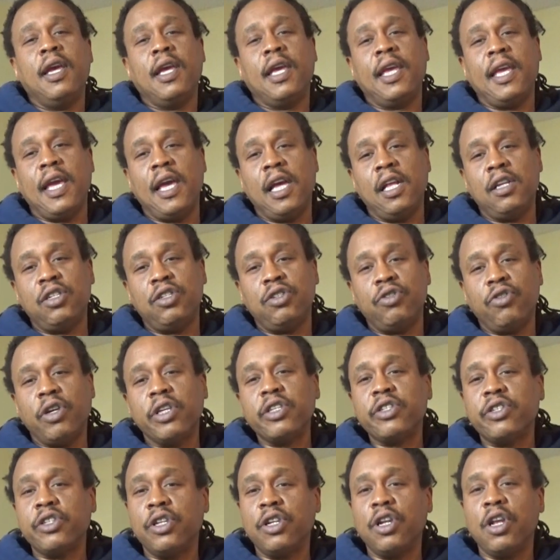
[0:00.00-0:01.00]
Can't
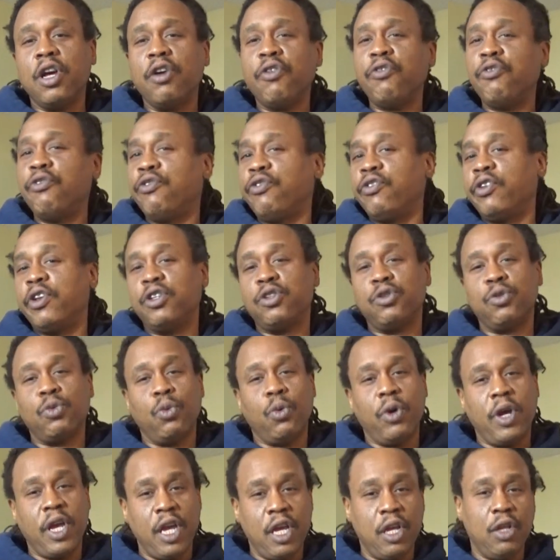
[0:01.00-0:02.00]
stress enough, it's
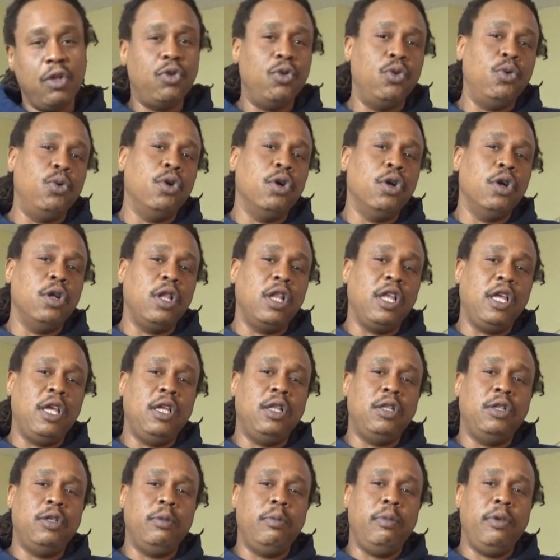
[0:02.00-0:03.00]
way too
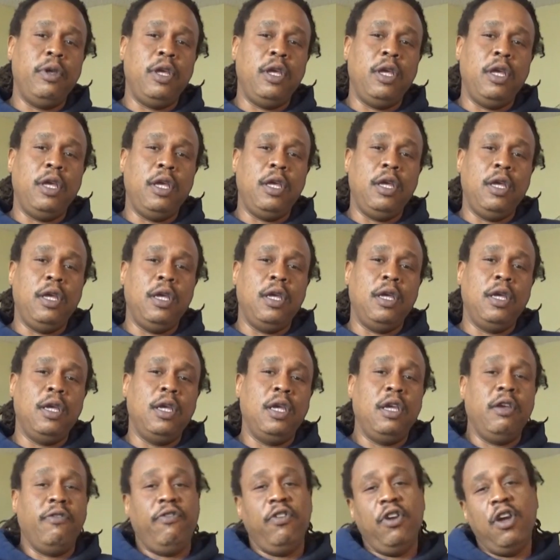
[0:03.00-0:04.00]
early to be
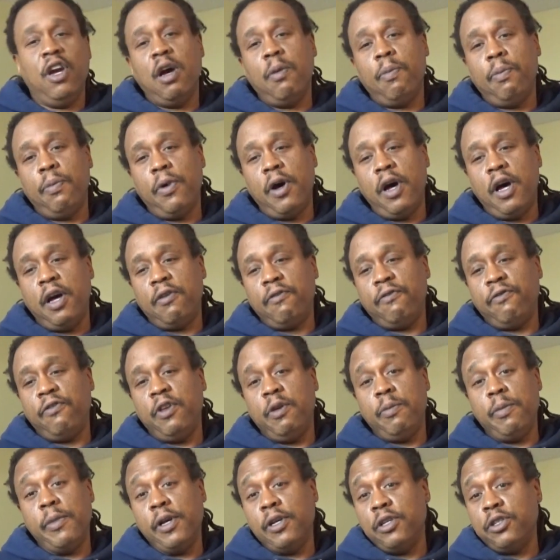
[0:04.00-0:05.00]
giving up on
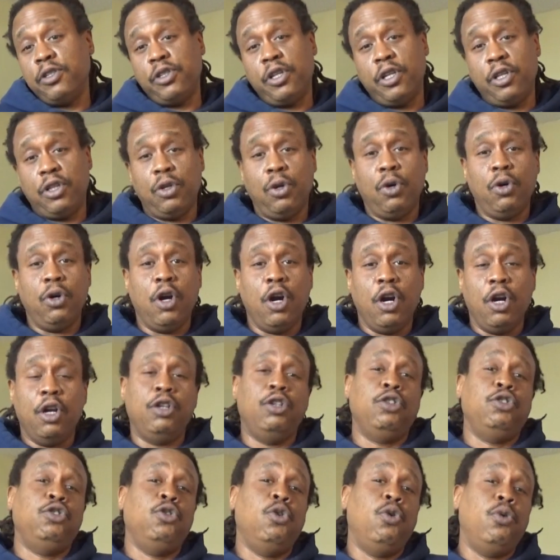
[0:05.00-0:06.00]
females that
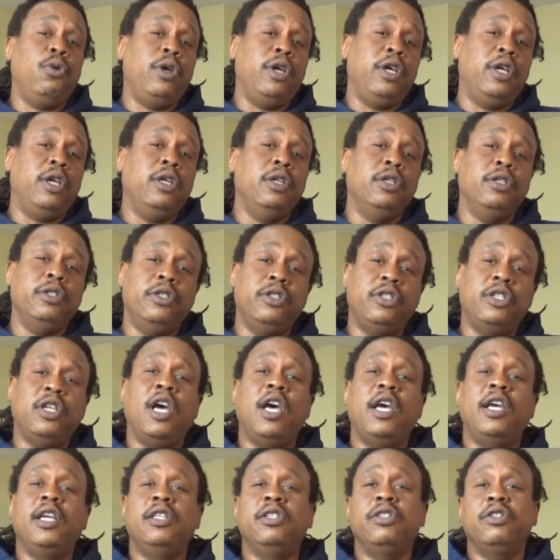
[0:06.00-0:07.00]
aren't showing
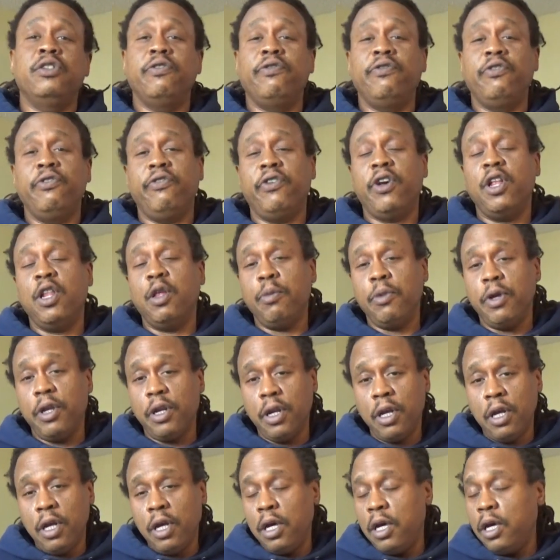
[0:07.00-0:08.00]
signs of
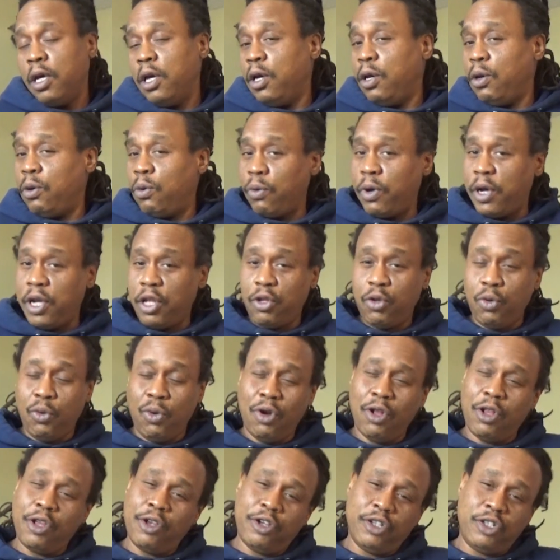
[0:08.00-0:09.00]
development way too
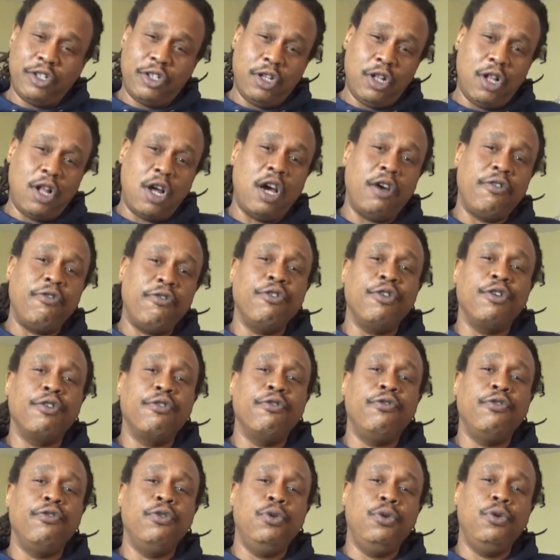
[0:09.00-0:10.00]
early. You're still offering
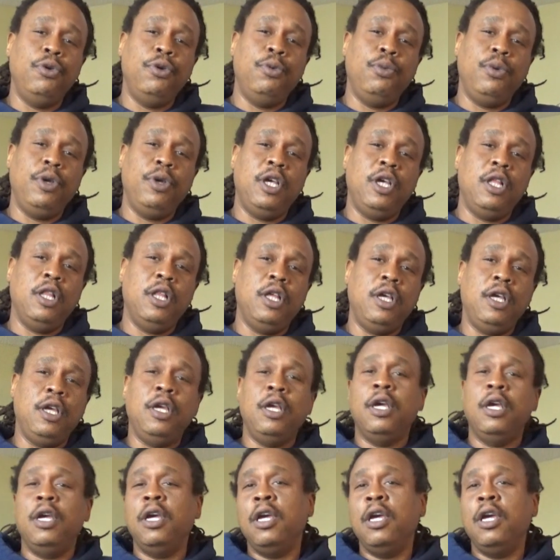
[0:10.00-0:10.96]
food weekly.